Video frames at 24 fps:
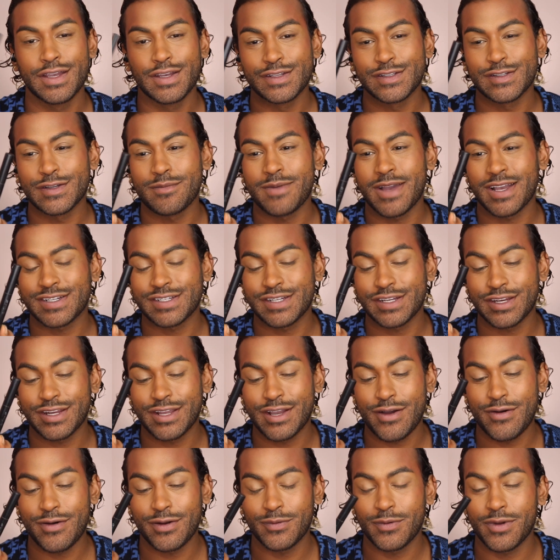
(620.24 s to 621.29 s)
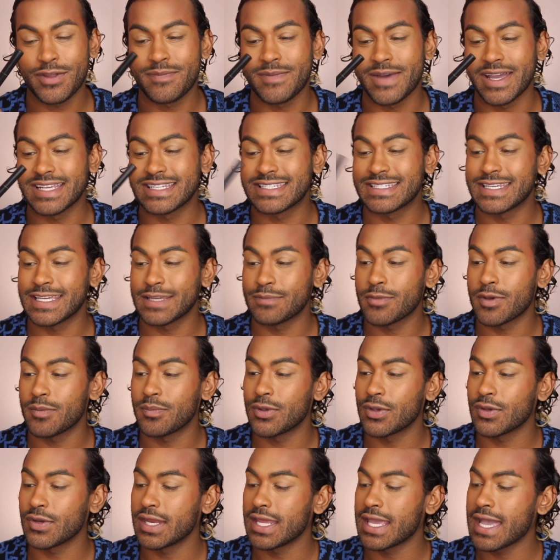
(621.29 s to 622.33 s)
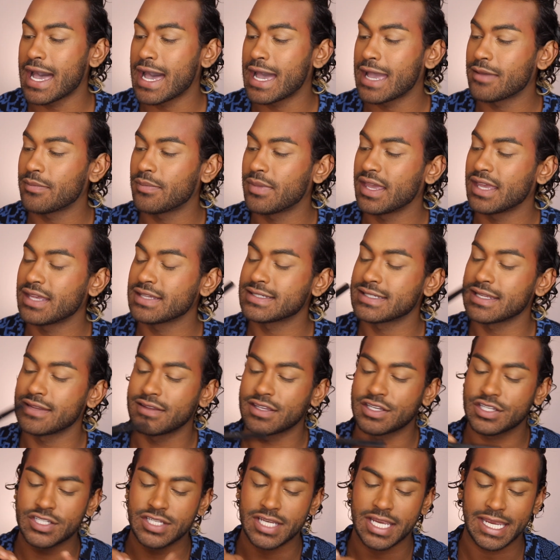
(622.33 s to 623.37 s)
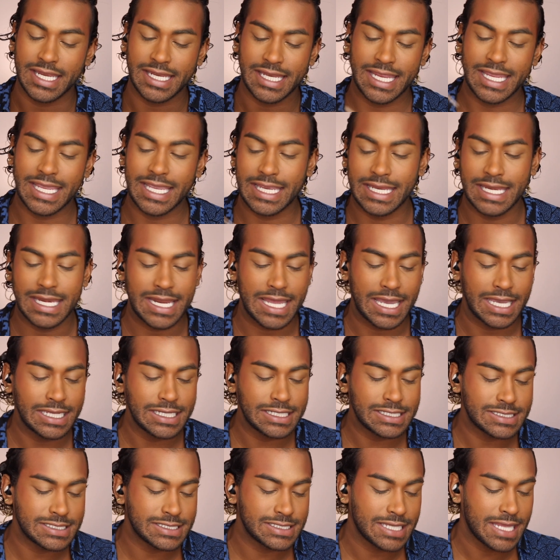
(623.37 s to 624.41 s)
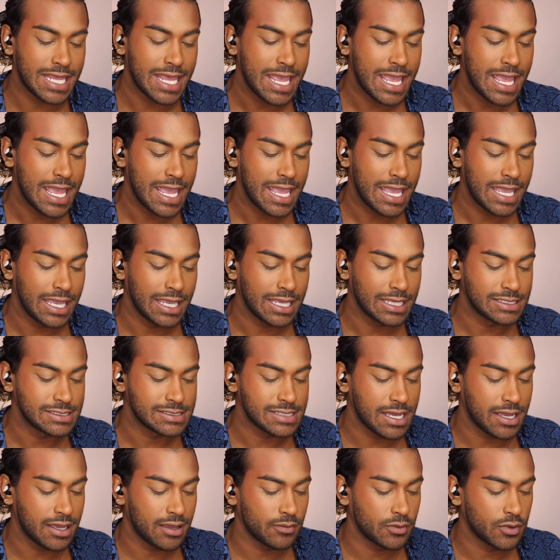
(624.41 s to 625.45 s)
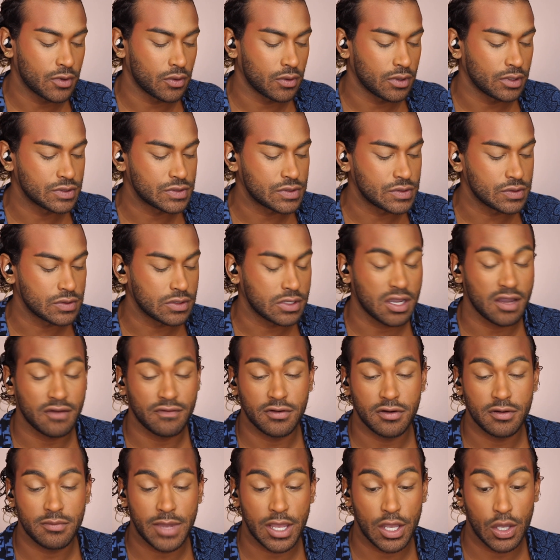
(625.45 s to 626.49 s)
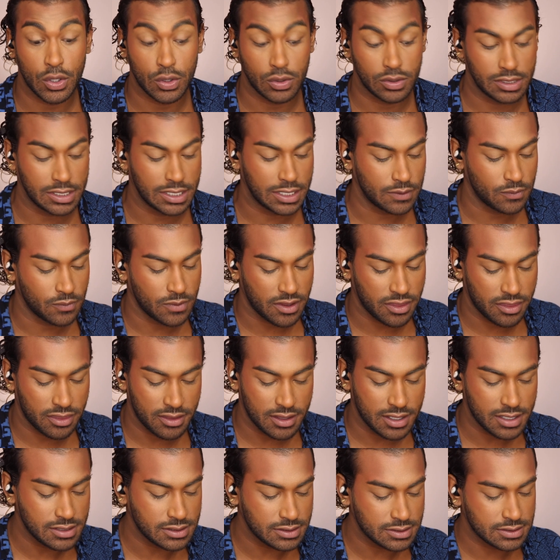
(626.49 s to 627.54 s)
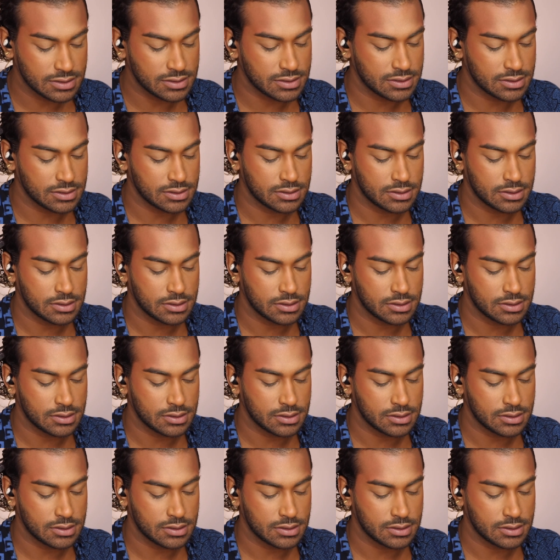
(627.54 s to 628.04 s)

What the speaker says: So I'm actually gonna go in with my Sigma Beauty eye base in the shade Ignite, and I'm going to cover my whole lid with this.